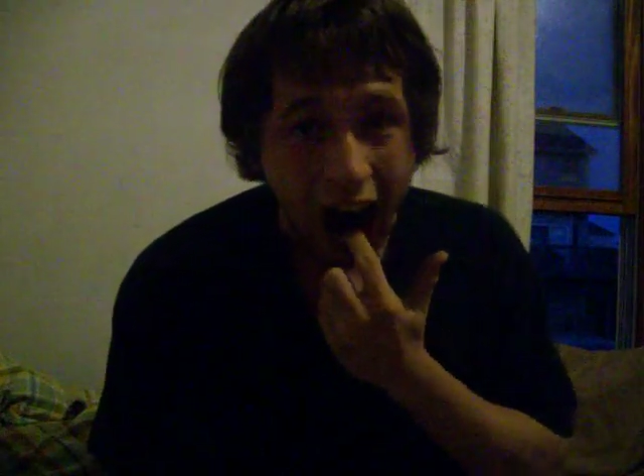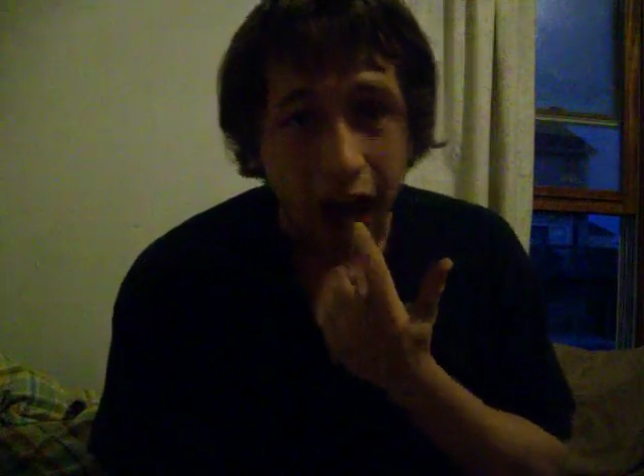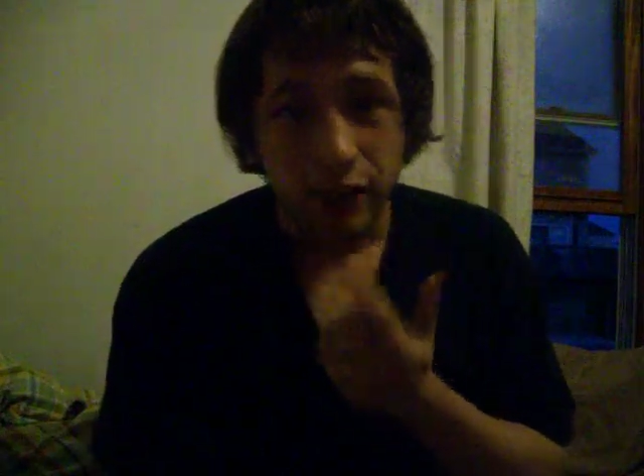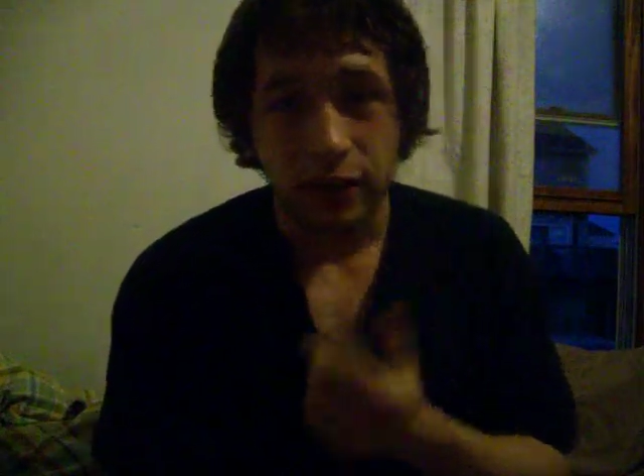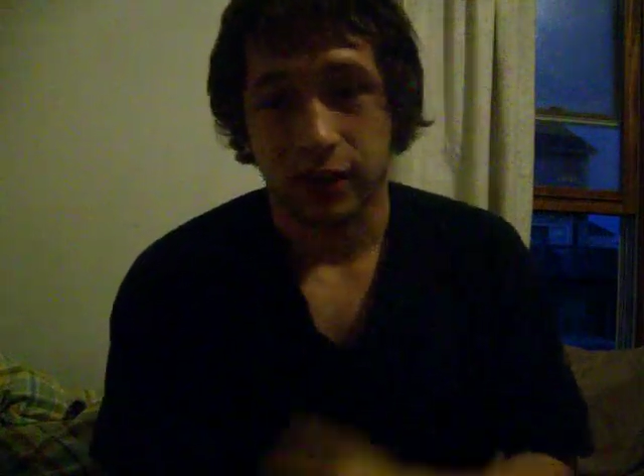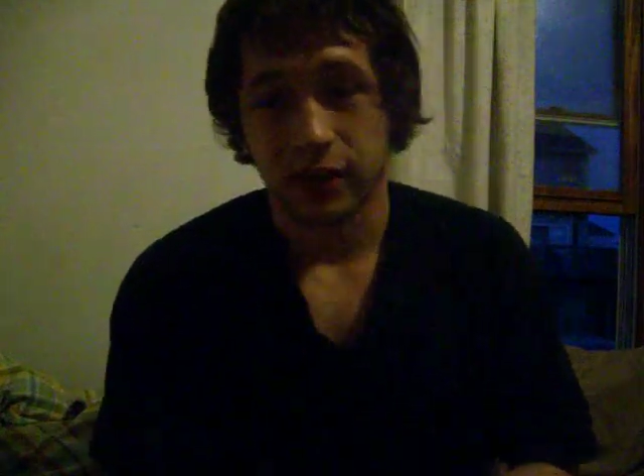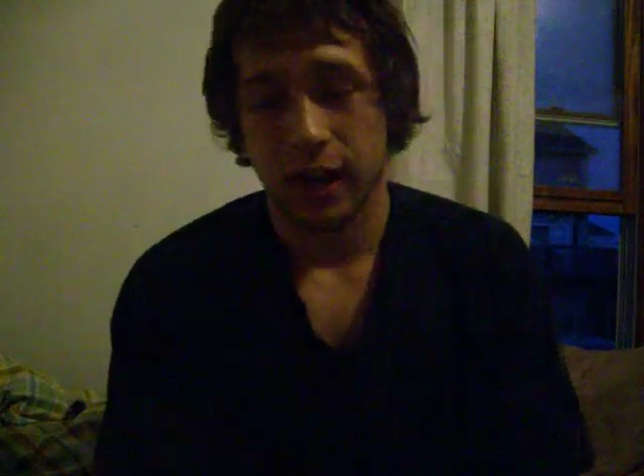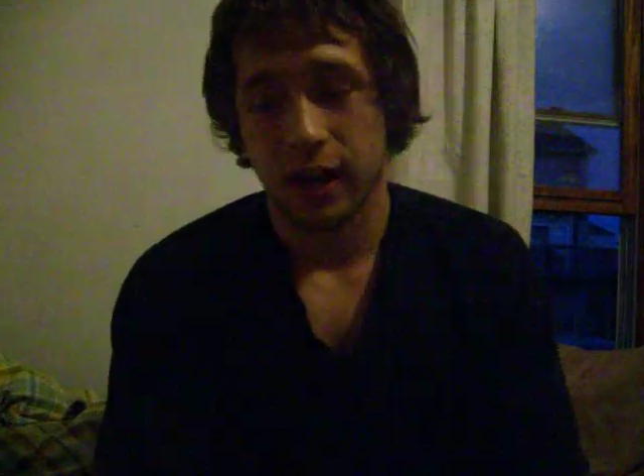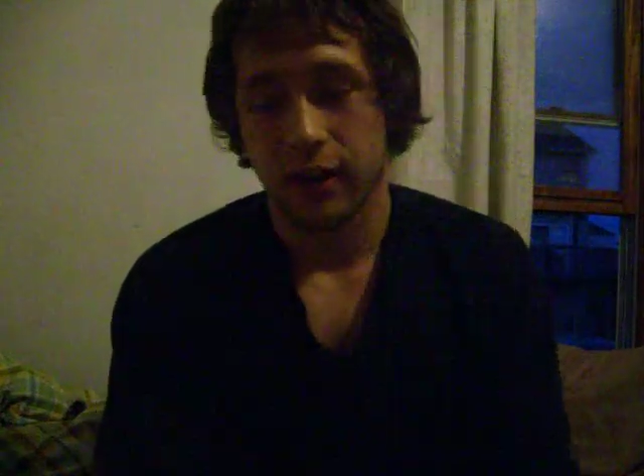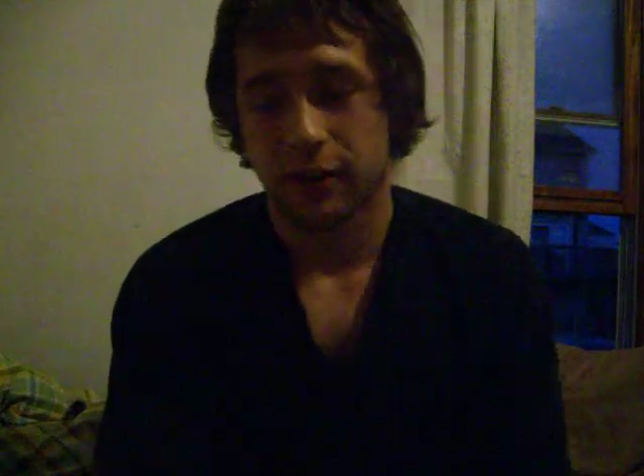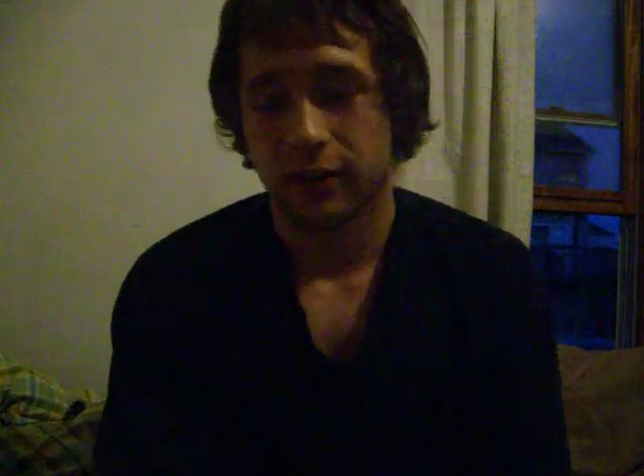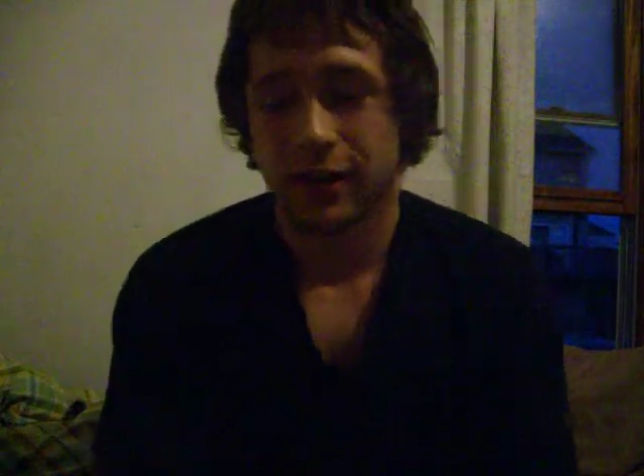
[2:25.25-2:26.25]
Like that.
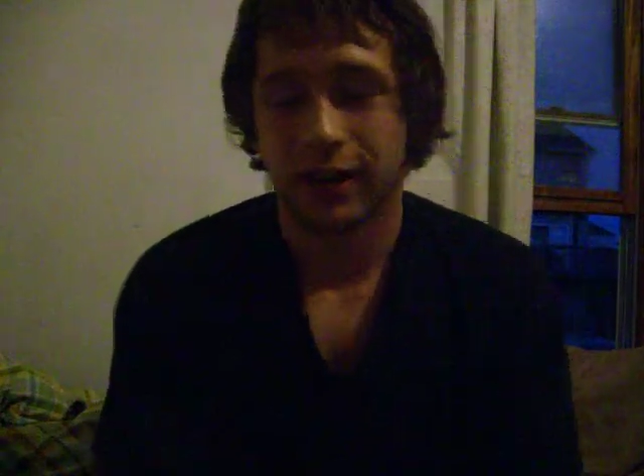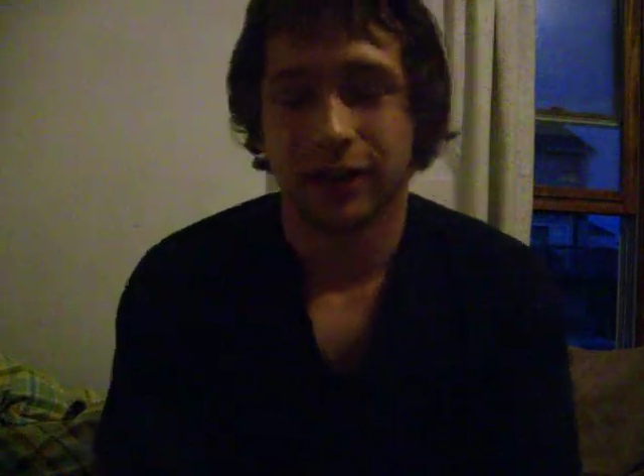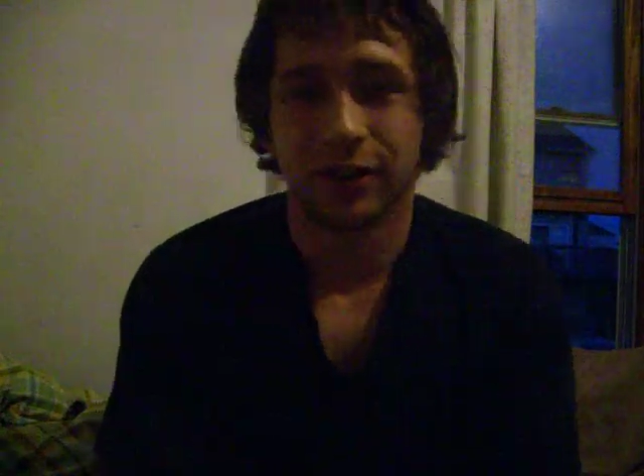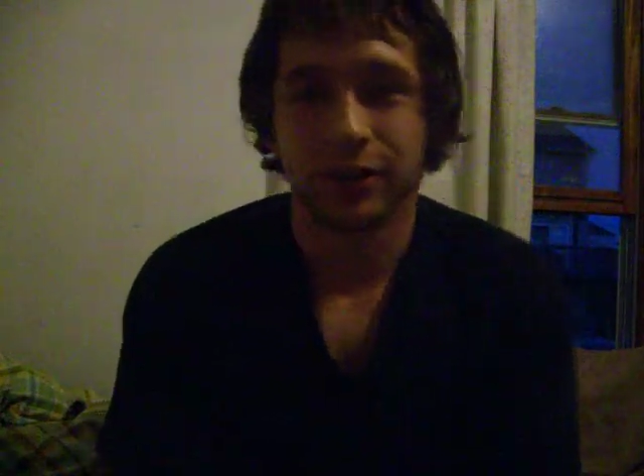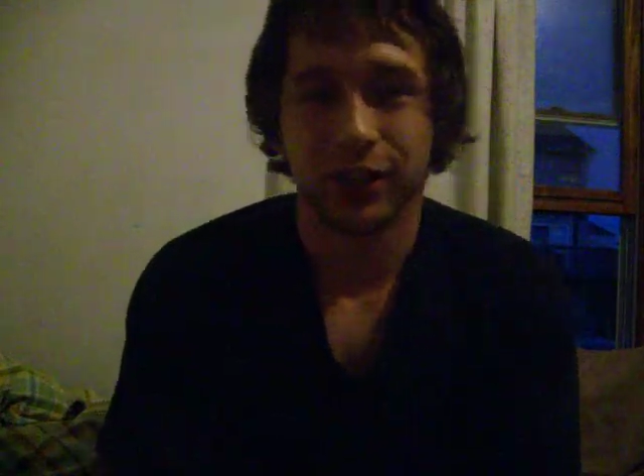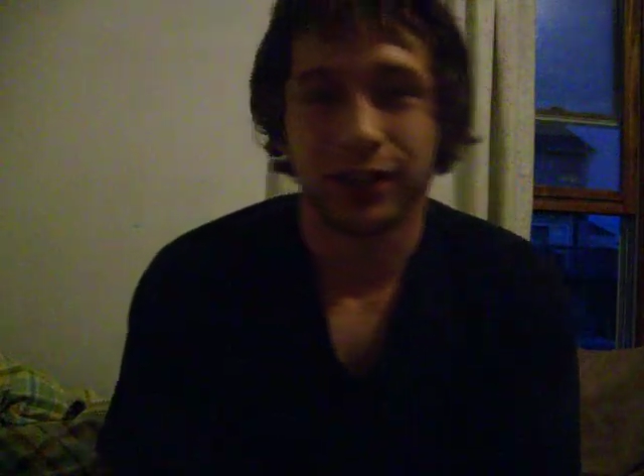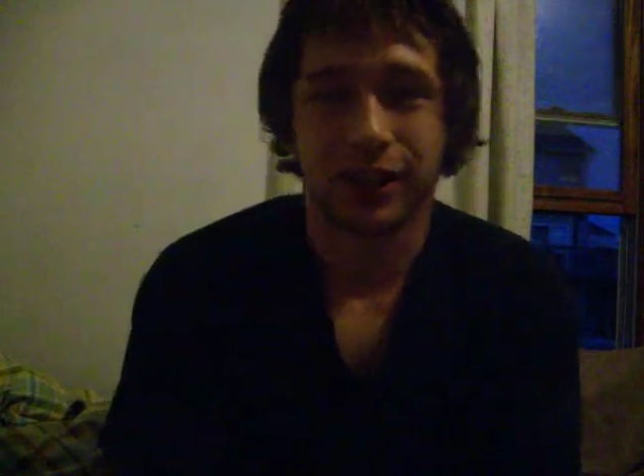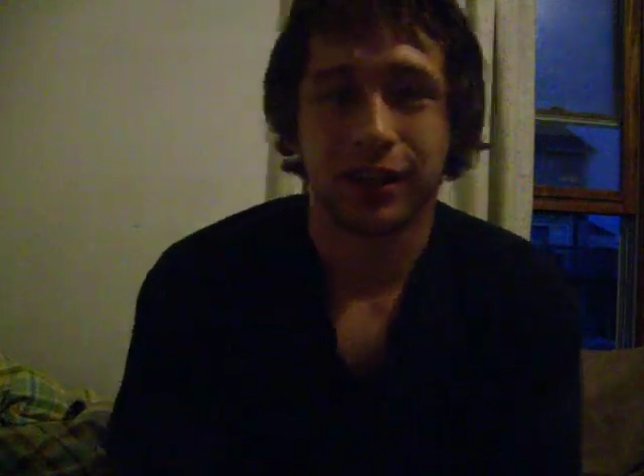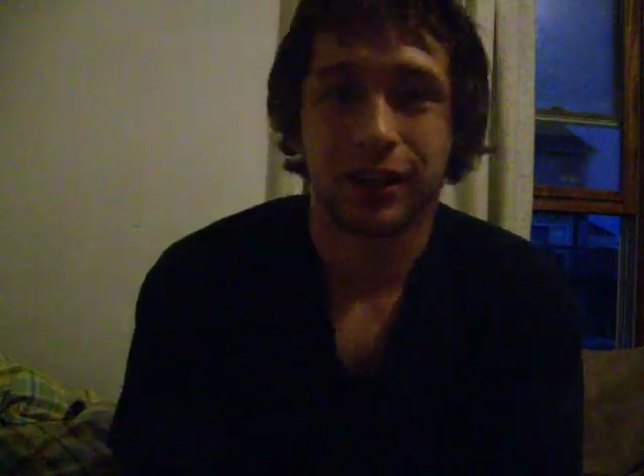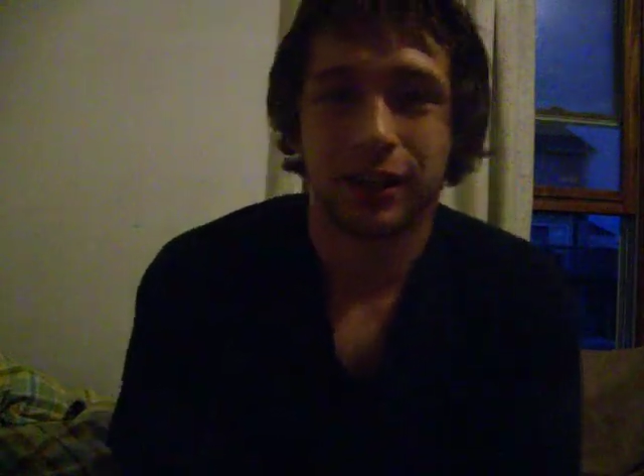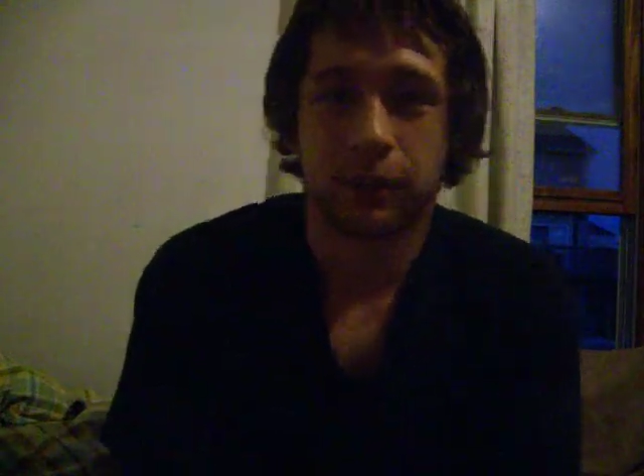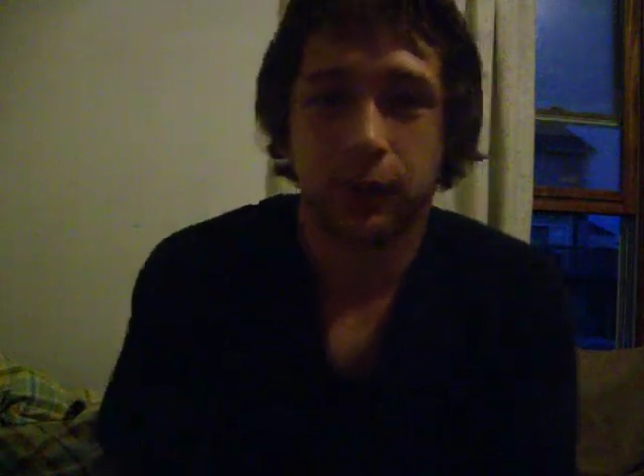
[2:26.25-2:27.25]
Kind of look like an idiot,